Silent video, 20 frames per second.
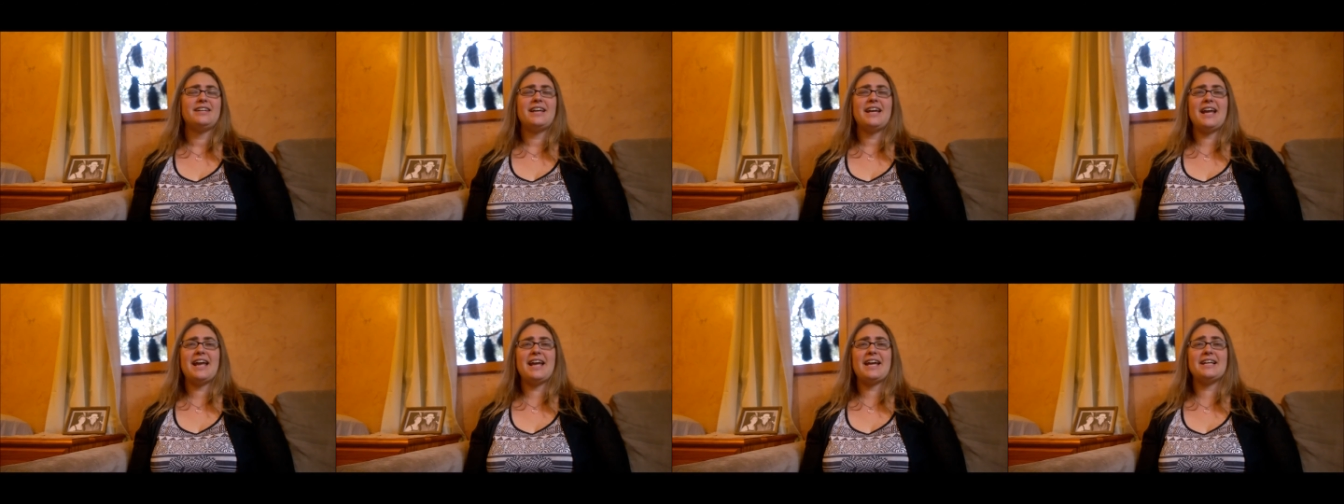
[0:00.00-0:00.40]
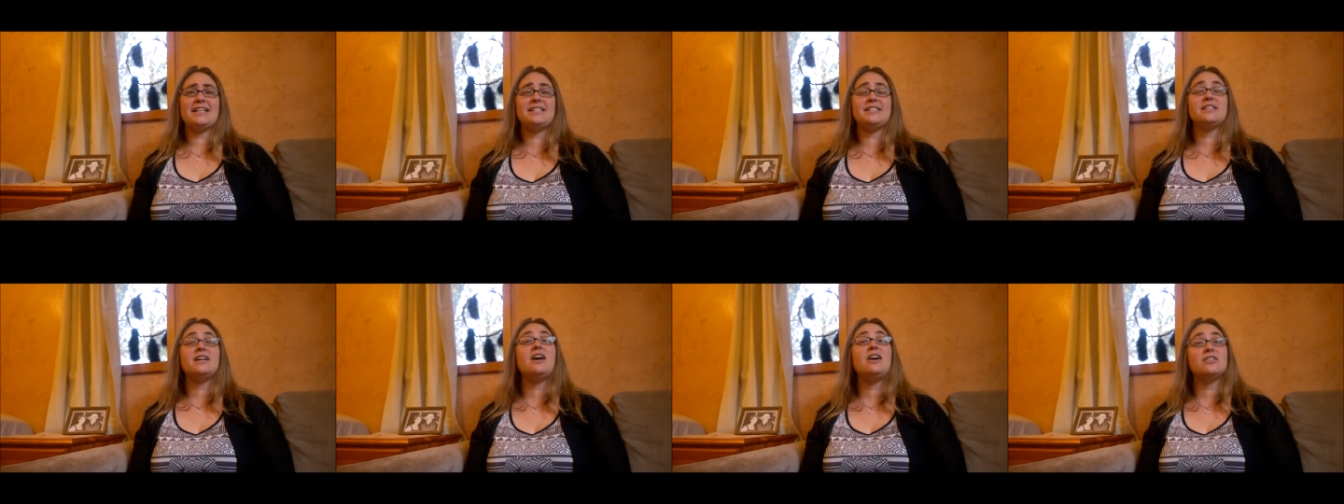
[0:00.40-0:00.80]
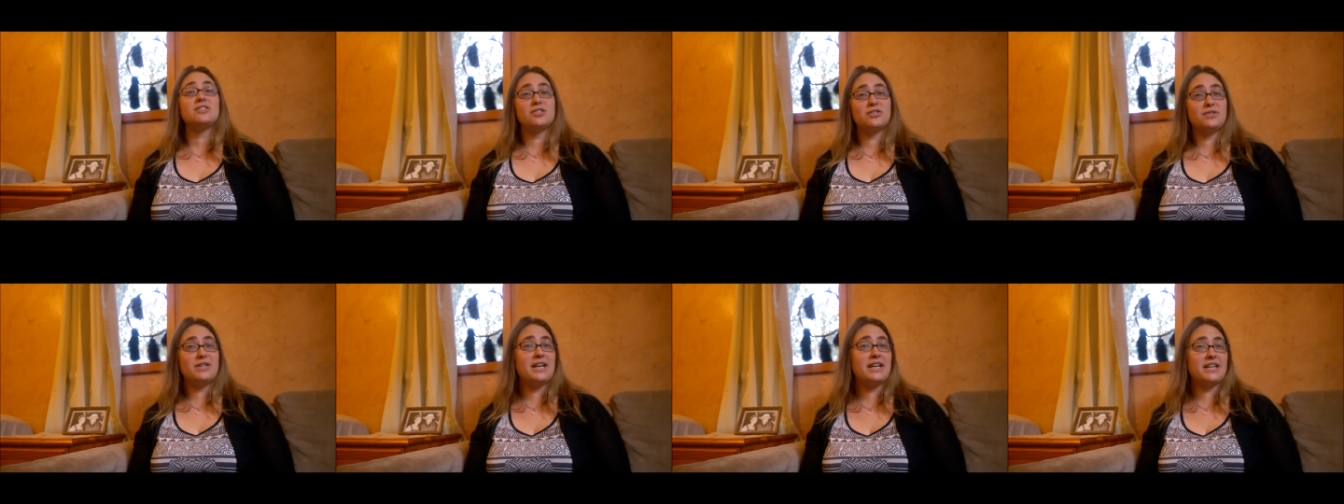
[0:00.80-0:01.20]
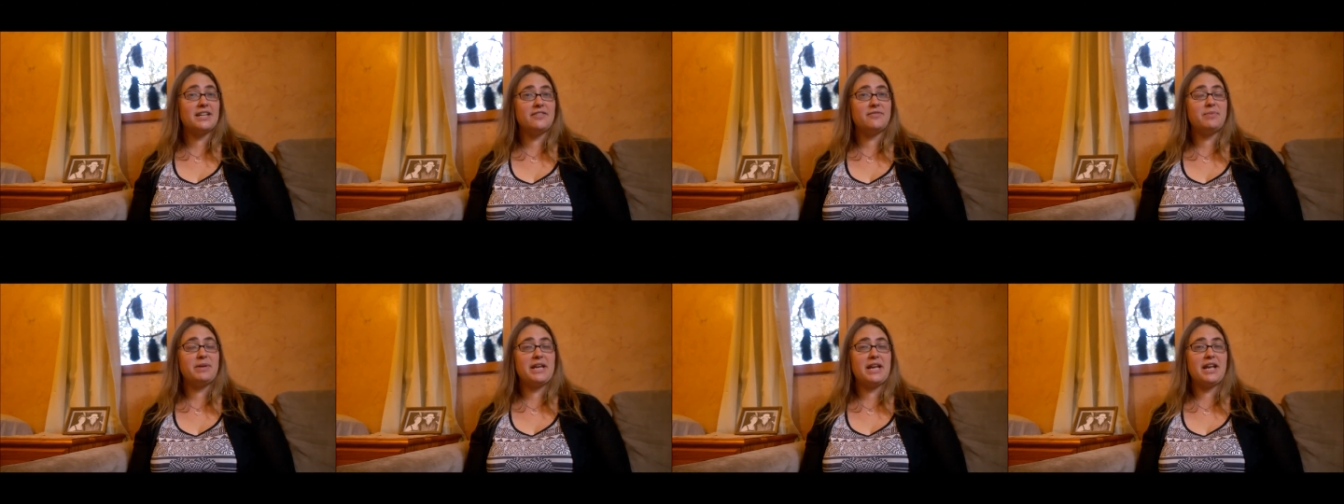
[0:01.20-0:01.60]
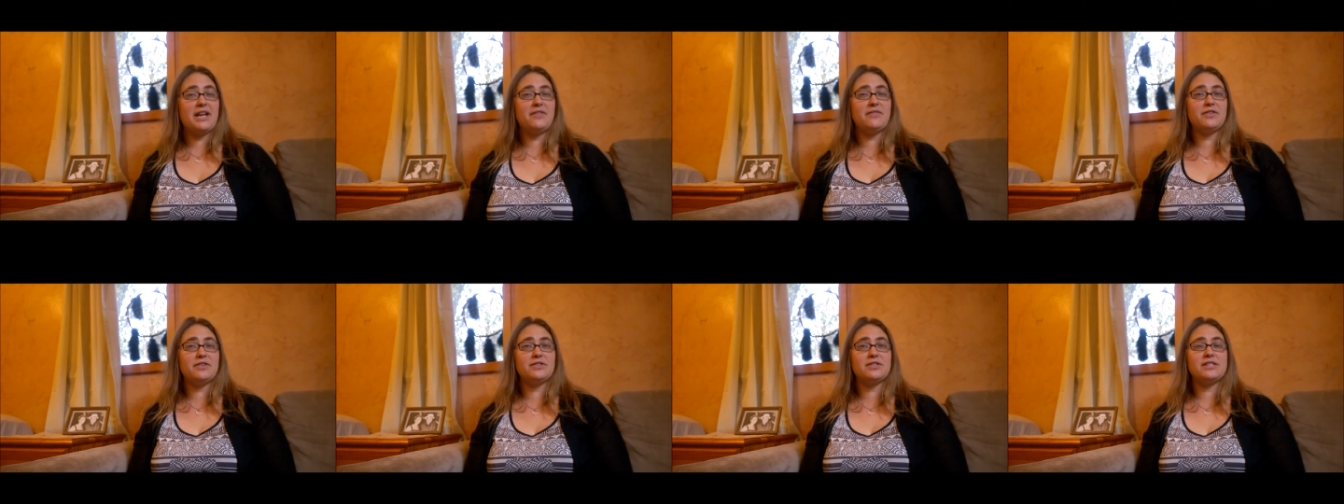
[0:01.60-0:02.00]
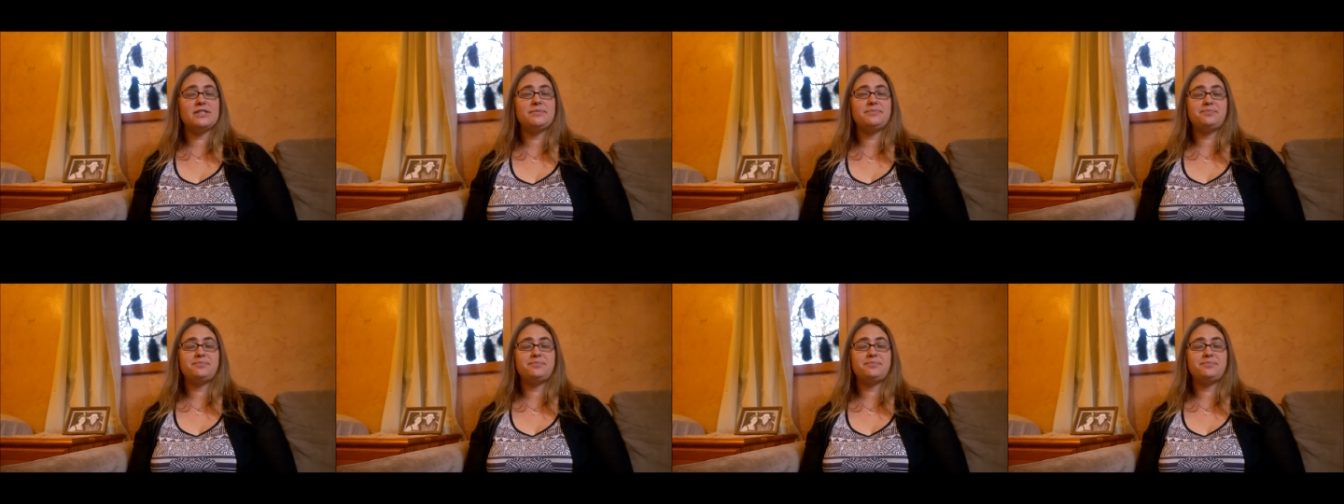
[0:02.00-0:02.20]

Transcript: and also negative behaviors.